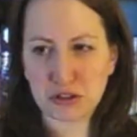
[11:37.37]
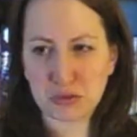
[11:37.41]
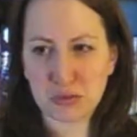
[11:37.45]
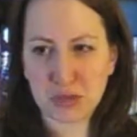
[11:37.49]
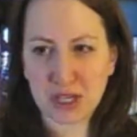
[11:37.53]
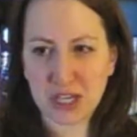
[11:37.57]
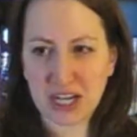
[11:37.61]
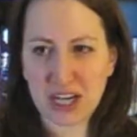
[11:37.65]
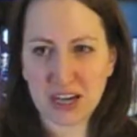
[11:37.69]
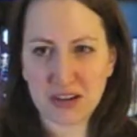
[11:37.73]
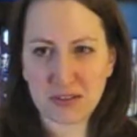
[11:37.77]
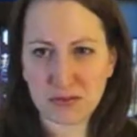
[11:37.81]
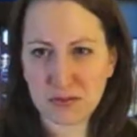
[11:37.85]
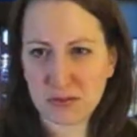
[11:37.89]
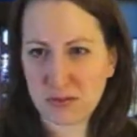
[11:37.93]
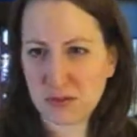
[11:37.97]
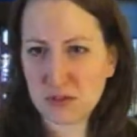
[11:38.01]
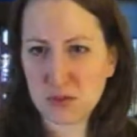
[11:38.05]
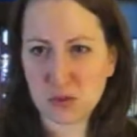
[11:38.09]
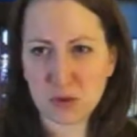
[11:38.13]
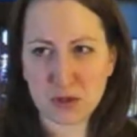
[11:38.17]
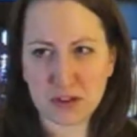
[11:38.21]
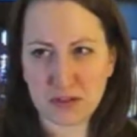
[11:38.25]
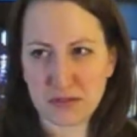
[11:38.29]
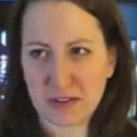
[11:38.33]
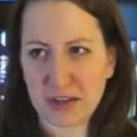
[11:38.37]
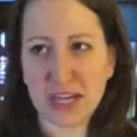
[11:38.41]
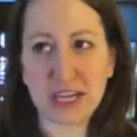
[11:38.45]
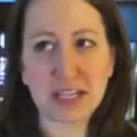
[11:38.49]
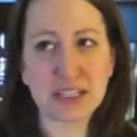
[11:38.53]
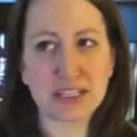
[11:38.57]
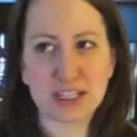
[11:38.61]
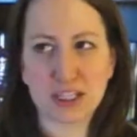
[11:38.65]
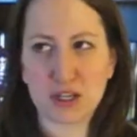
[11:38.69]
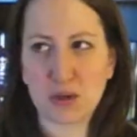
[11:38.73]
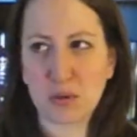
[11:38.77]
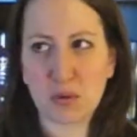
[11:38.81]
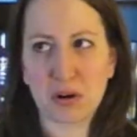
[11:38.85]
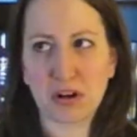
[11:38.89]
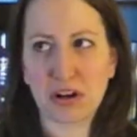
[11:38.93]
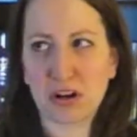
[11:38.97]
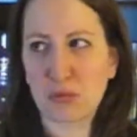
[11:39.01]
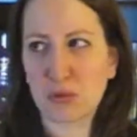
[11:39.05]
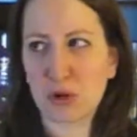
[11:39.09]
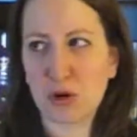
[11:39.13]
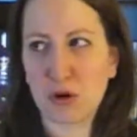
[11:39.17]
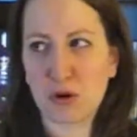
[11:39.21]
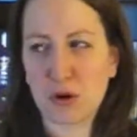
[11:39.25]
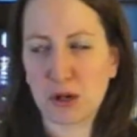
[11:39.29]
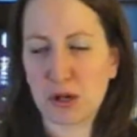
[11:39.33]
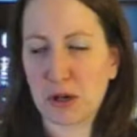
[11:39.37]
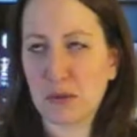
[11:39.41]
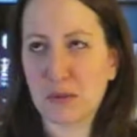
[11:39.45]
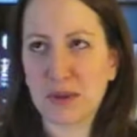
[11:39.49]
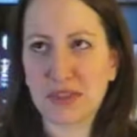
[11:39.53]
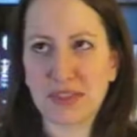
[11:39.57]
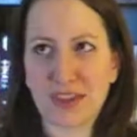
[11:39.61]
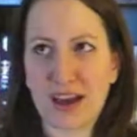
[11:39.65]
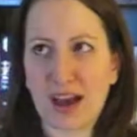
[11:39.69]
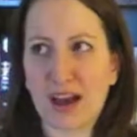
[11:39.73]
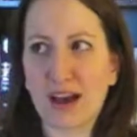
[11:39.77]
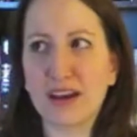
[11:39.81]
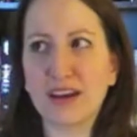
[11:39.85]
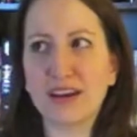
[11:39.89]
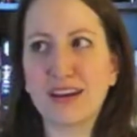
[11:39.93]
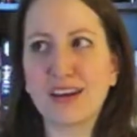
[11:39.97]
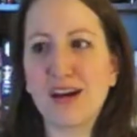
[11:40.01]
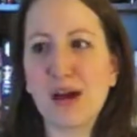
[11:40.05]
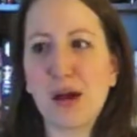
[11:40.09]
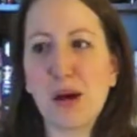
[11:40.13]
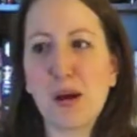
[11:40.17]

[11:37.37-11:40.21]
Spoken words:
you might have sort of an idea where I'm going with that,